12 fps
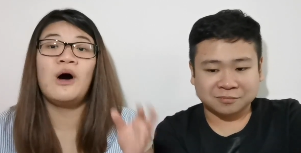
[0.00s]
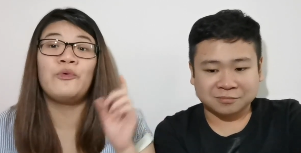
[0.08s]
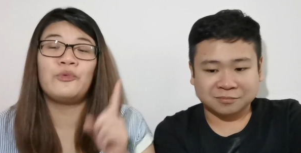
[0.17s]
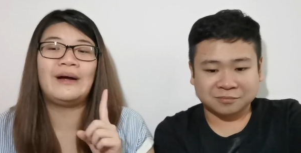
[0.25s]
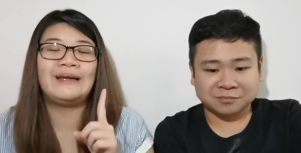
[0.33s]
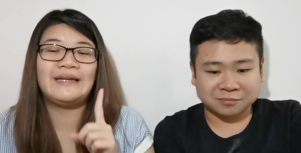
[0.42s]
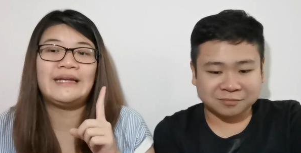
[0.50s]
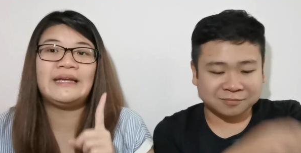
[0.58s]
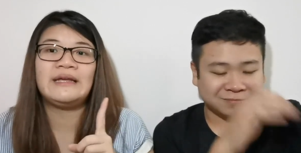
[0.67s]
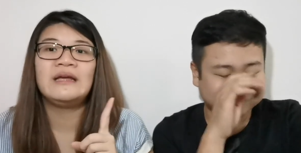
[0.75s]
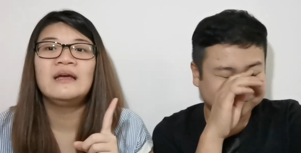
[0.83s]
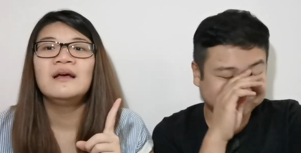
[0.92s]
Speaker 1: of one
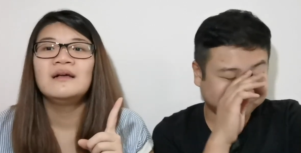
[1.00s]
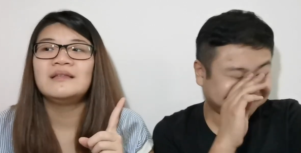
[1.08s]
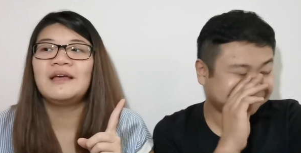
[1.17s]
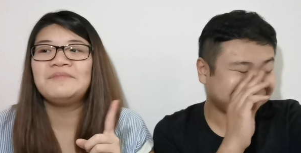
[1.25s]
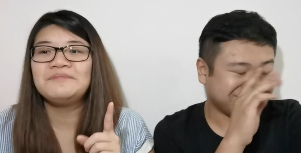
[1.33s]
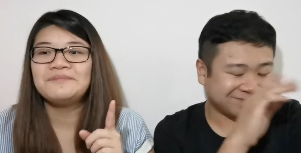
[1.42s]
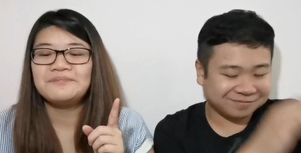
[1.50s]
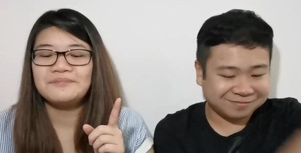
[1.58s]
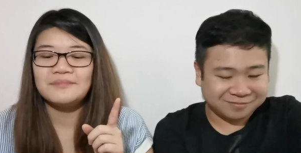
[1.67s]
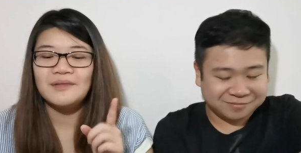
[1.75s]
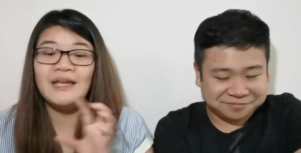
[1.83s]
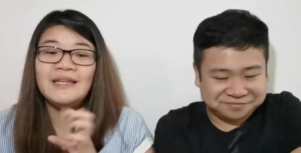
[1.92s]
day. Then
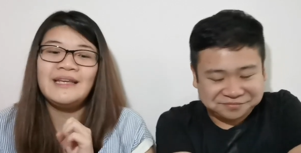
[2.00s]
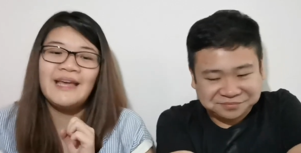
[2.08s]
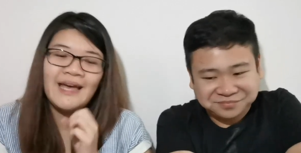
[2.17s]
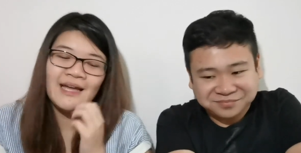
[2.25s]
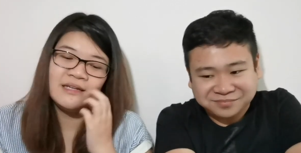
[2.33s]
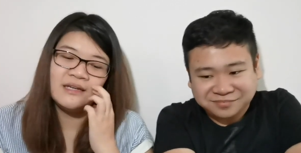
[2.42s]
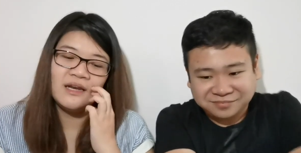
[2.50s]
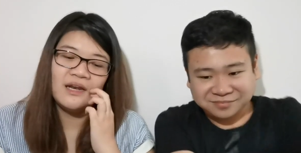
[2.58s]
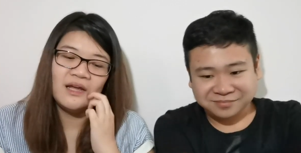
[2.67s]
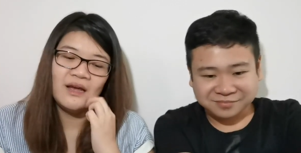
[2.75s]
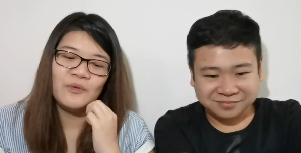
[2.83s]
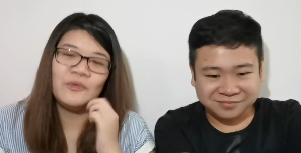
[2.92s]
in the
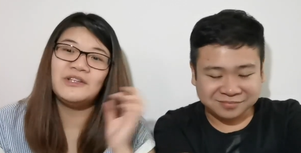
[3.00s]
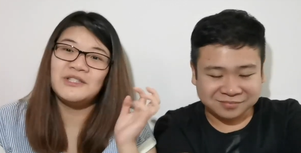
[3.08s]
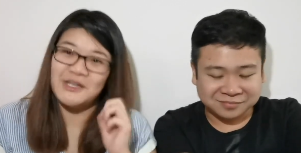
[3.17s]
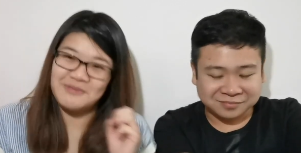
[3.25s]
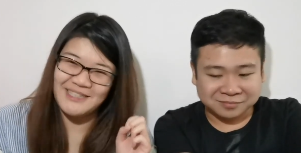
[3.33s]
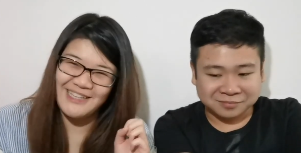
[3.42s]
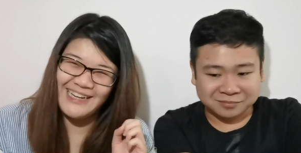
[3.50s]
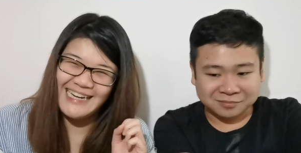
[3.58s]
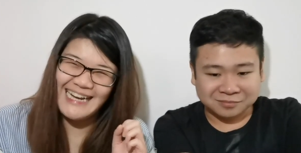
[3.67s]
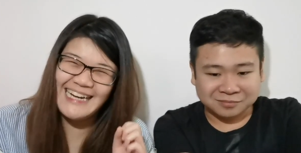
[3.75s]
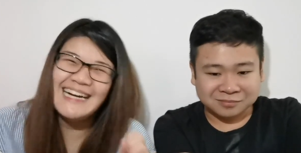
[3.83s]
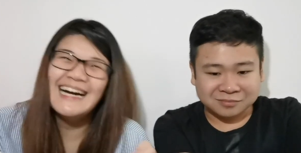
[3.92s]
end, we stopped a lot.
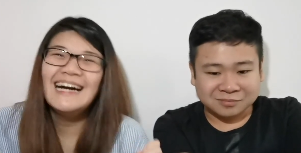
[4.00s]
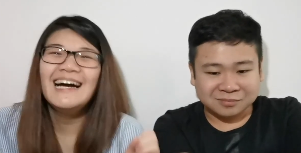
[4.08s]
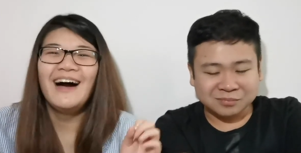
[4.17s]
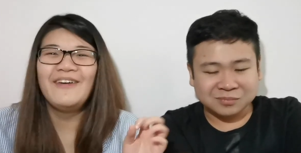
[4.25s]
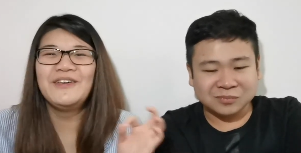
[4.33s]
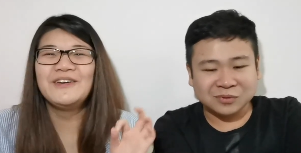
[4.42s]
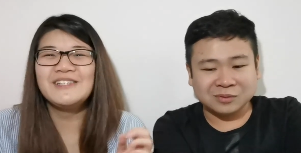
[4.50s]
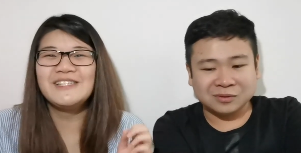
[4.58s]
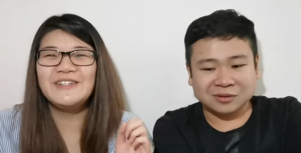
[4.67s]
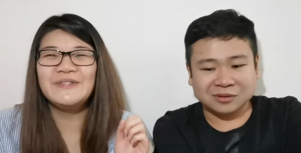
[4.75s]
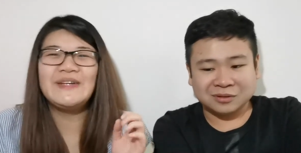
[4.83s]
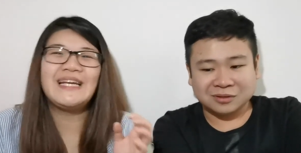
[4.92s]
We
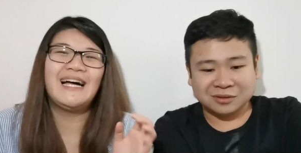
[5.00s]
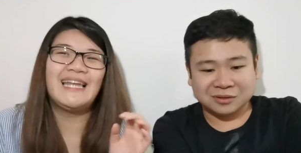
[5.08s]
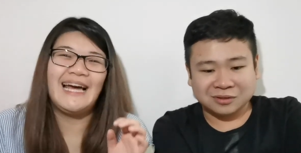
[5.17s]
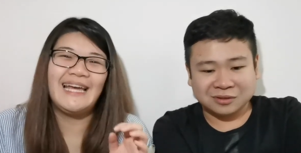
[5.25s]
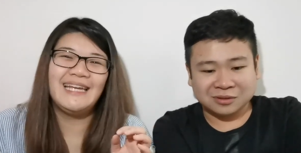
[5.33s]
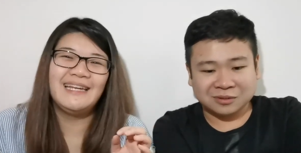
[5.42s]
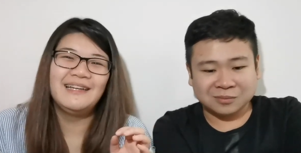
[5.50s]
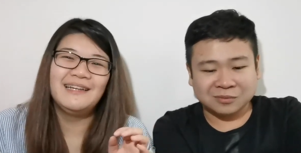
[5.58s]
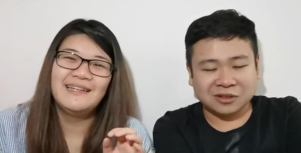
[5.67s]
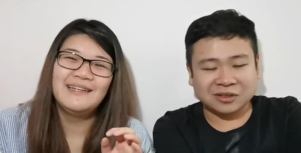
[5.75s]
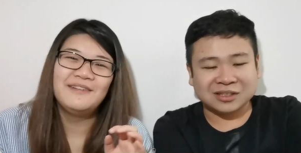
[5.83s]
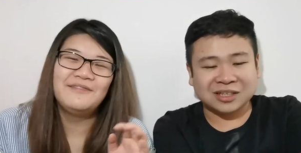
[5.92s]
also wake up like...
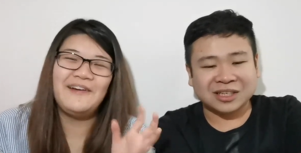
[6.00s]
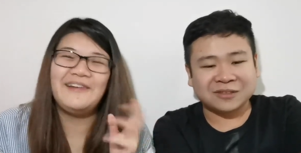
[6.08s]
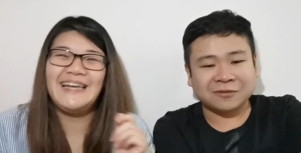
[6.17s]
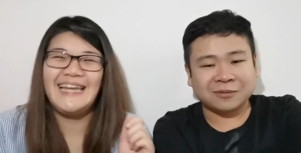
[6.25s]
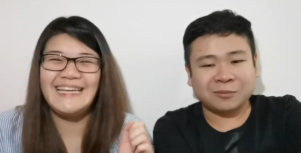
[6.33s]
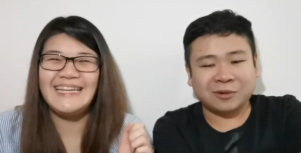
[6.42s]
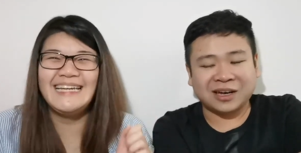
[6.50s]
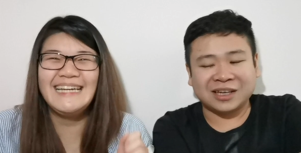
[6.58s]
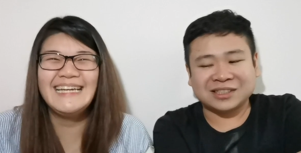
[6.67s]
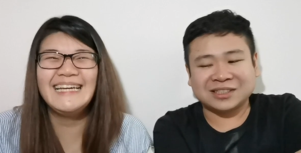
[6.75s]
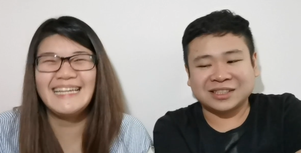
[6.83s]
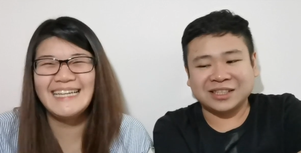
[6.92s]
Speaker 2: Because guys, from late. What
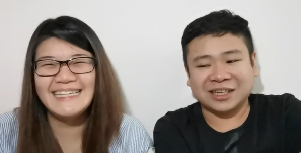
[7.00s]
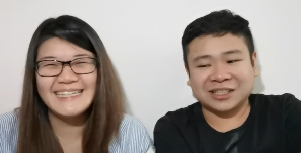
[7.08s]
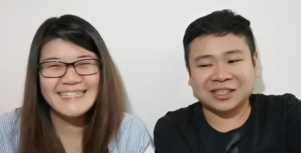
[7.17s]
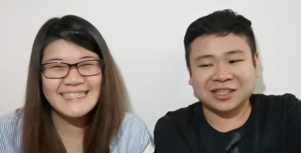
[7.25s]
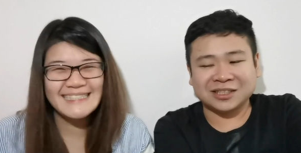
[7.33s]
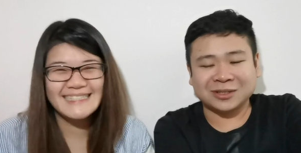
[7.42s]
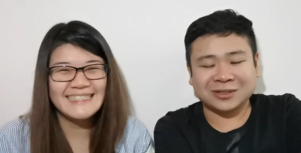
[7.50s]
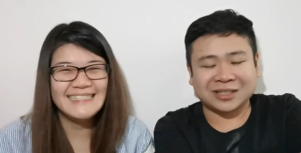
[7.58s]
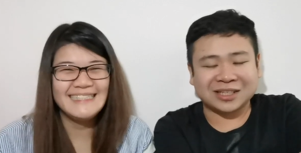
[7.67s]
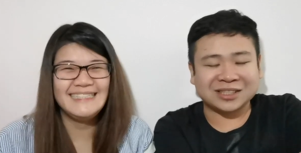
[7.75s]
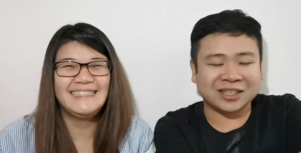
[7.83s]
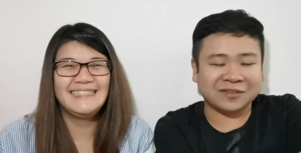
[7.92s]
I see, uh, she doesn't
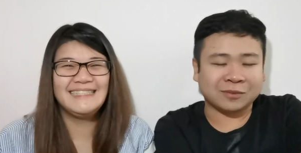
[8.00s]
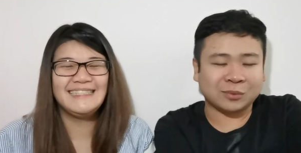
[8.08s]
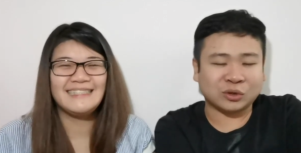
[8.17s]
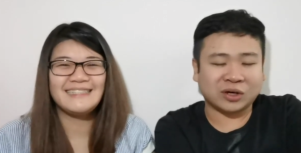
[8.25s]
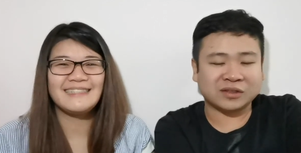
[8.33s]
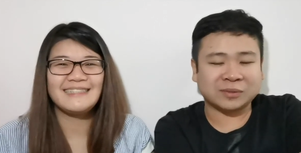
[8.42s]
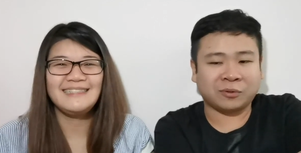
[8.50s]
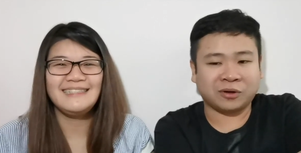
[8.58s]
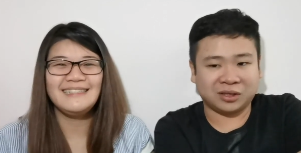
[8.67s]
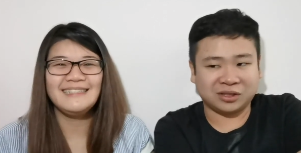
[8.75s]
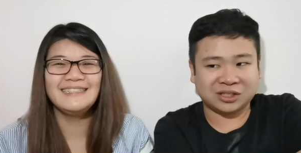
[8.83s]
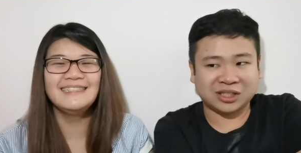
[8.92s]
understand from a driver's
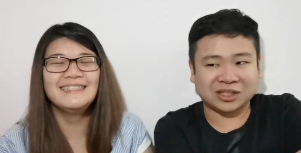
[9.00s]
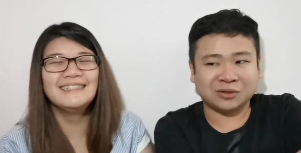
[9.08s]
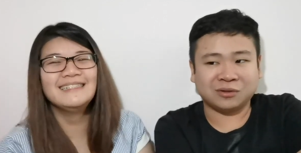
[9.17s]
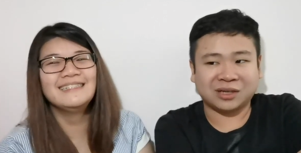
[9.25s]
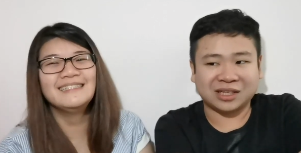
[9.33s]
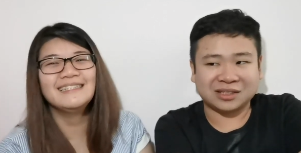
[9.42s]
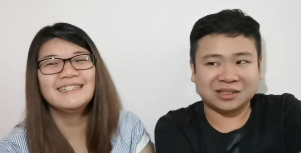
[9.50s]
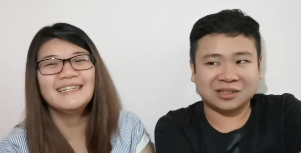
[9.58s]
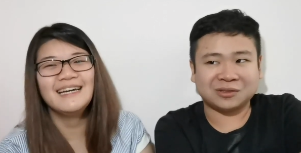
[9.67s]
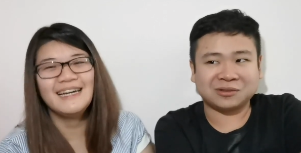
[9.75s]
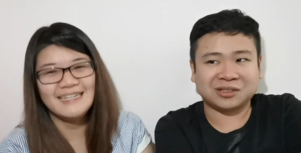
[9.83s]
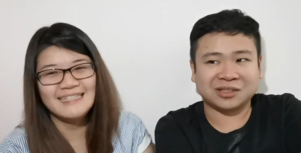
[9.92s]
point. She has no
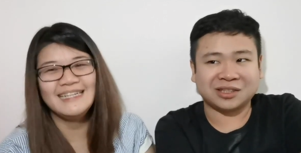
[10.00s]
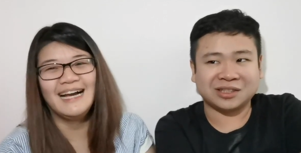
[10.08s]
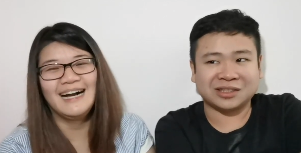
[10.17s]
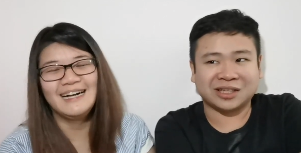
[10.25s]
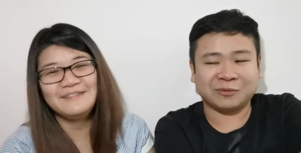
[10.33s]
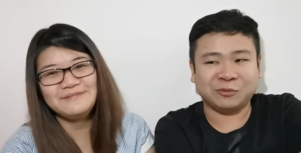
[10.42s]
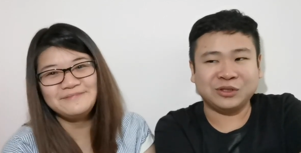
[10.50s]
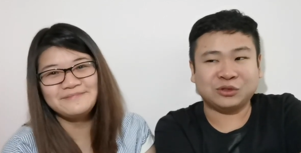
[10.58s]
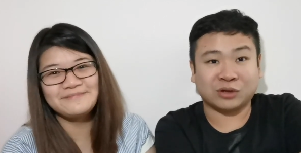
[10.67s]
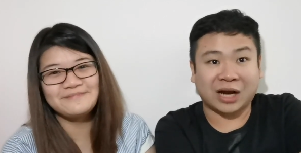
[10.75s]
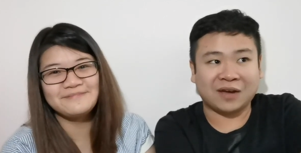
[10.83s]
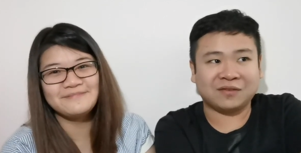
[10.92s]
license. So she thinks that we
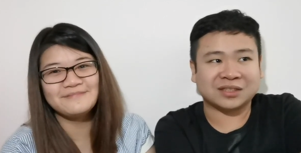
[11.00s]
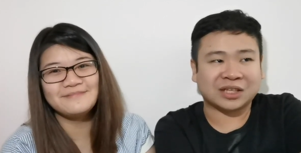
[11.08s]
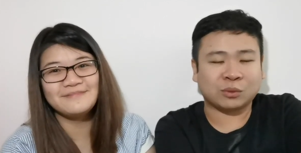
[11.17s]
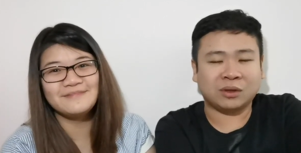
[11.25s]
drive is like